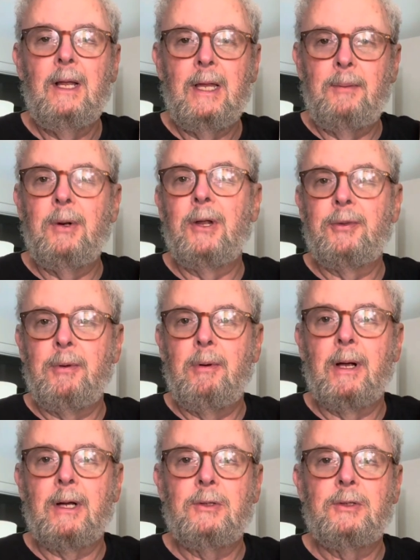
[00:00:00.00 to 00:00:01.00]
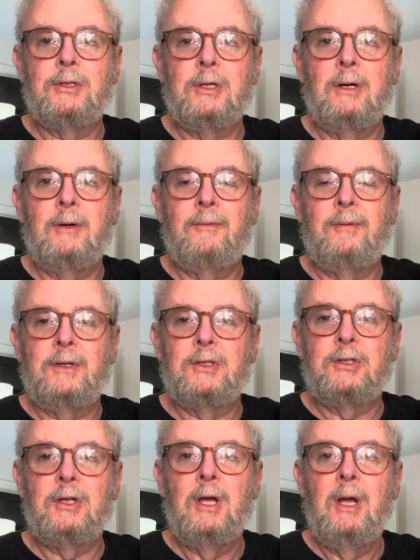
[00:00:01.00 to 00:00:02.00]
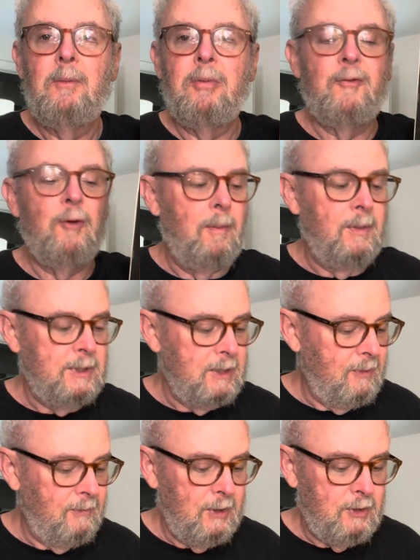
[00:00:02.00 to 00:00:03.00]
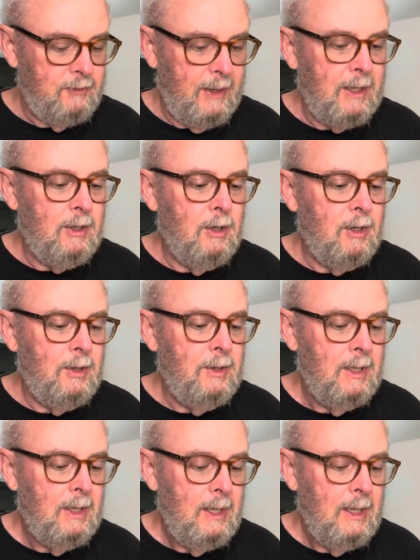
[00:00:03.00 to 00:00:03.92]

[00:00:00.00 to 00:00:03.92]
They put out 3 records of his performance at the Village Vanguard.